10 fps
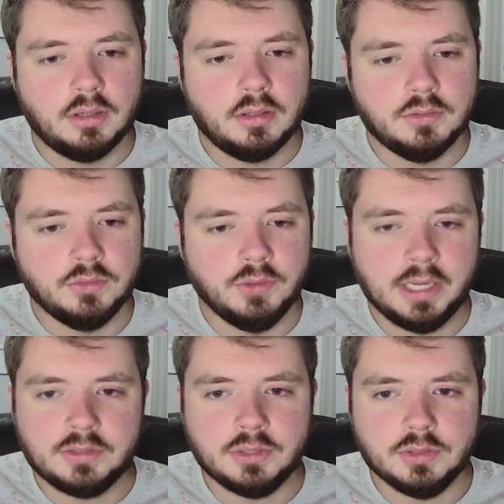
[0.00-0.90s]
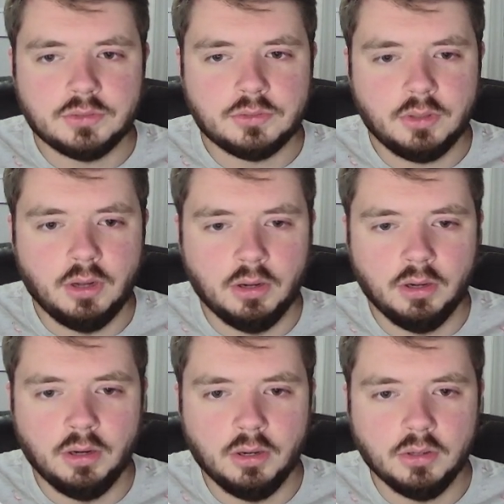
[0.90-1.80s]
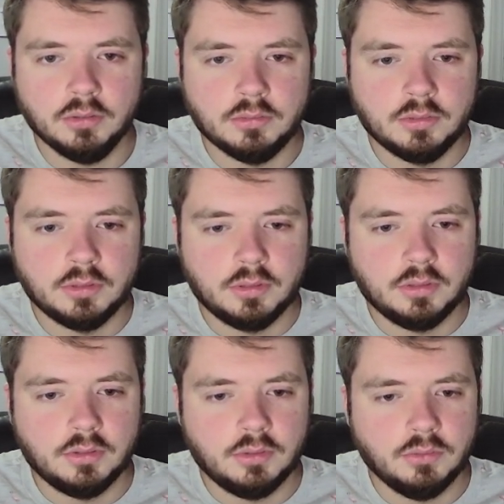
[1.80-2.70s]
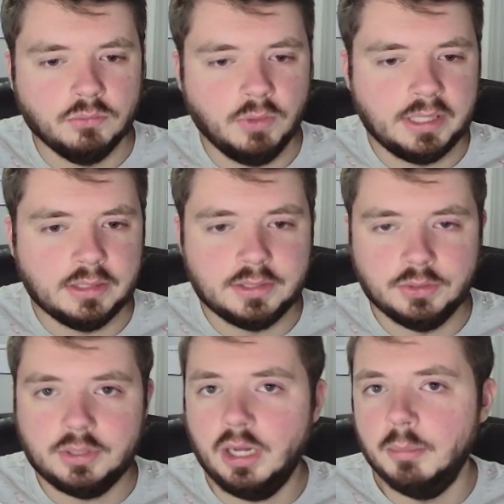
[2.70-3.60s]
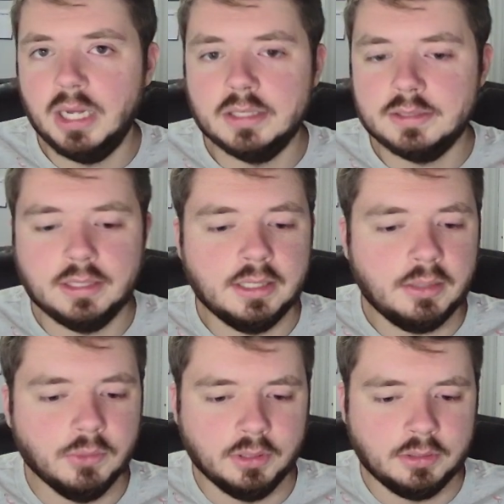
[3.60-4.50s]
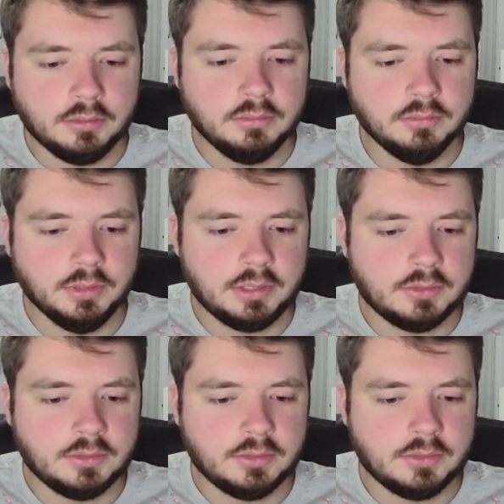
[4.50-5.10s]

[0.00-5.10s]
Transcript: devices are ready to come onto the network, right?